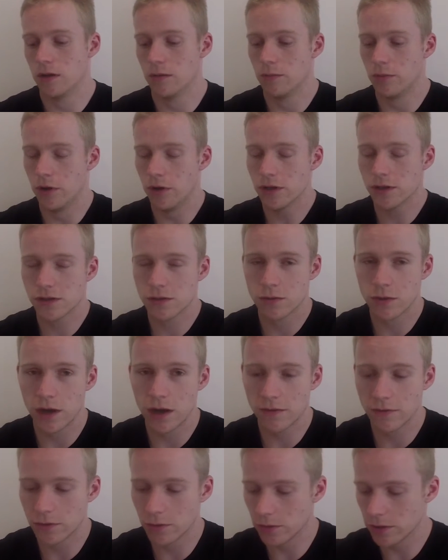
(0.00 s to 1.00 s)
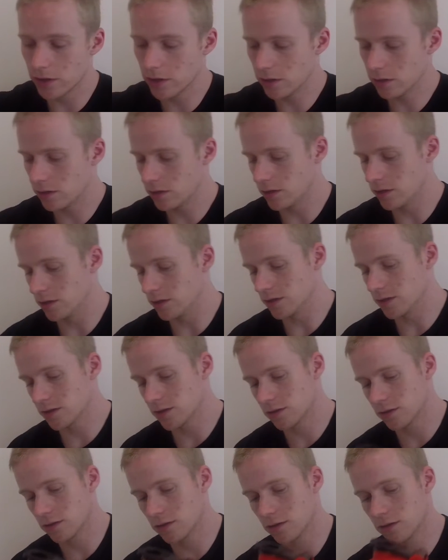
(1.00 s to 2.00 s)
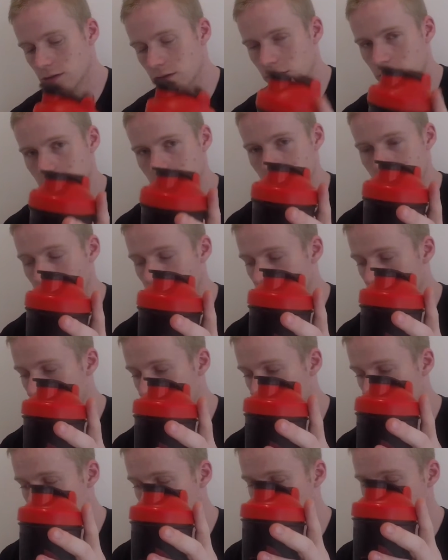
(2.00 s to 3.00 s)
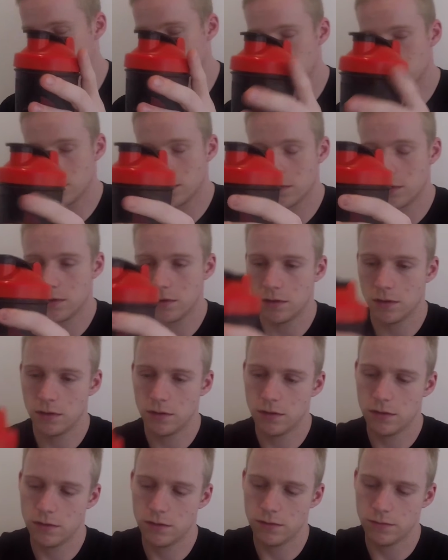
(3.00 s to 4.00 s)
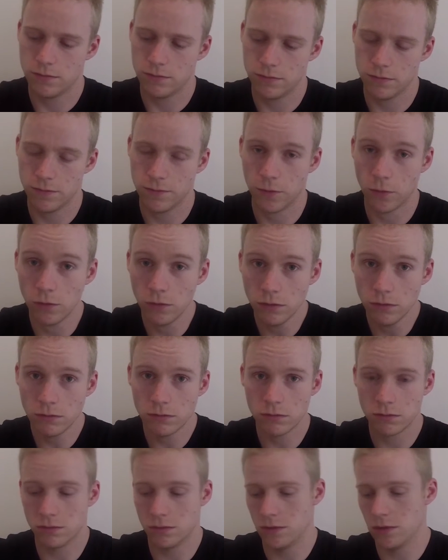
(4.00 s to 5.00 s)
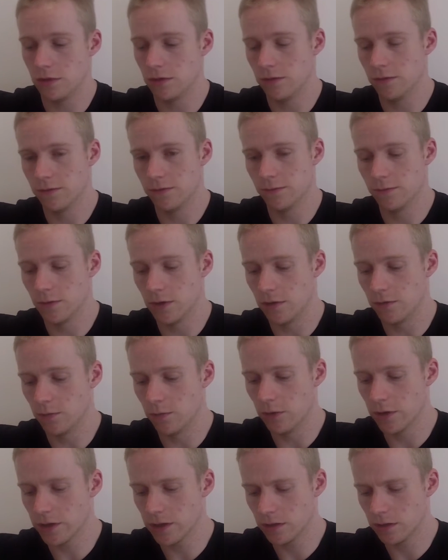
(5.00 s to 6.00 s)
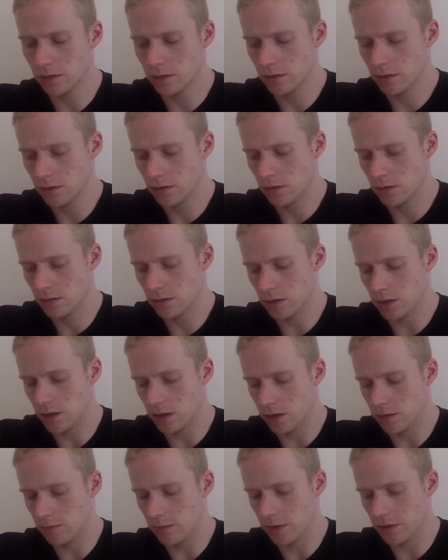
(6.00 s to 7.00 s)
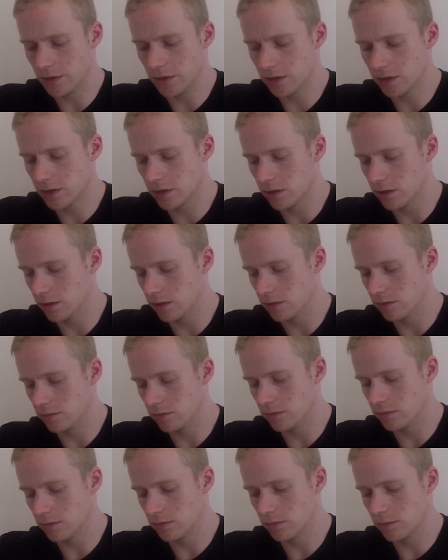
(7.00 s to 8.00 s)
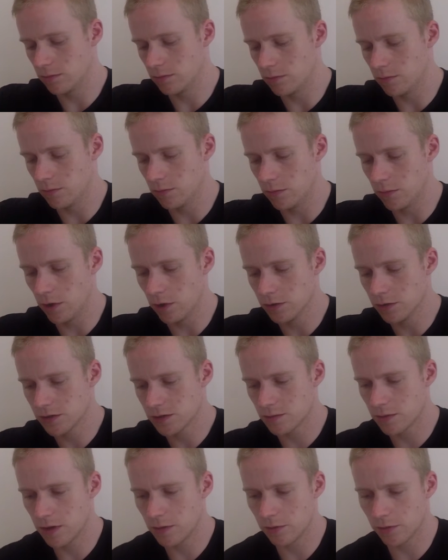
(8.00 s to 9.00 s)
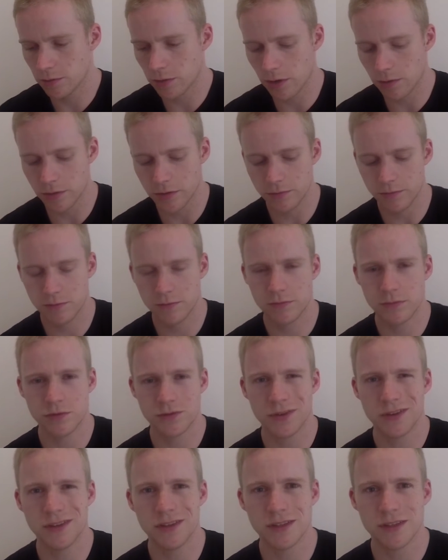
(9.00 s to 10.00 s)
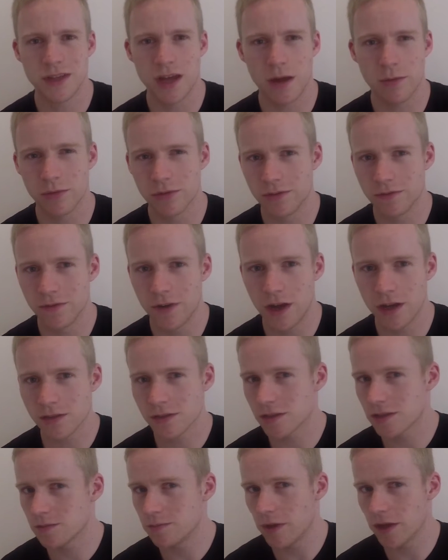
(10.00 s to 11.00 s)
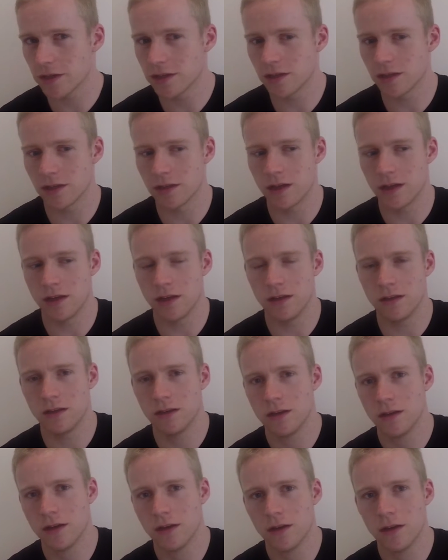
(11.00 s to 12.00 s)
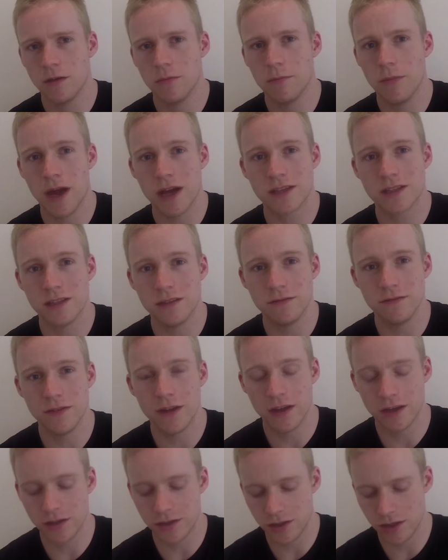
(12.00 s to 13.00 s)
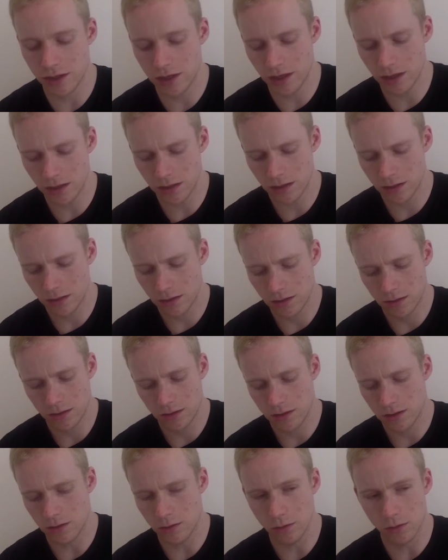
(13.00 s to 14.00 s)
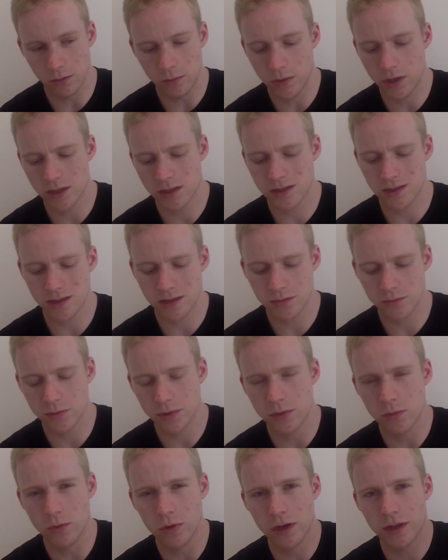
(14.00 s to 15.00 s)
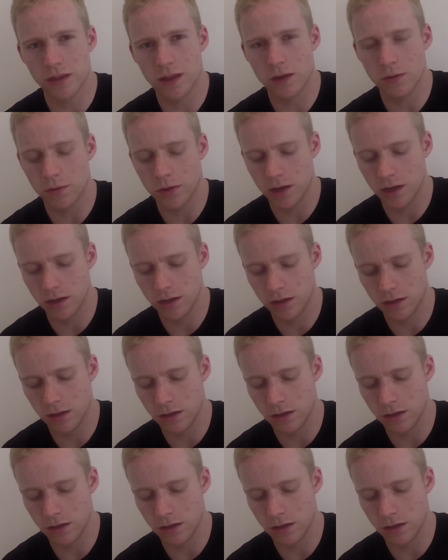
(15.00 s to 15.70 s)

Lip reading: personal way of doing it is shake a cup full of water. I think most people are probably drinking this down really fast, expecting a massive energy hit all at once. It doesn't really work that way.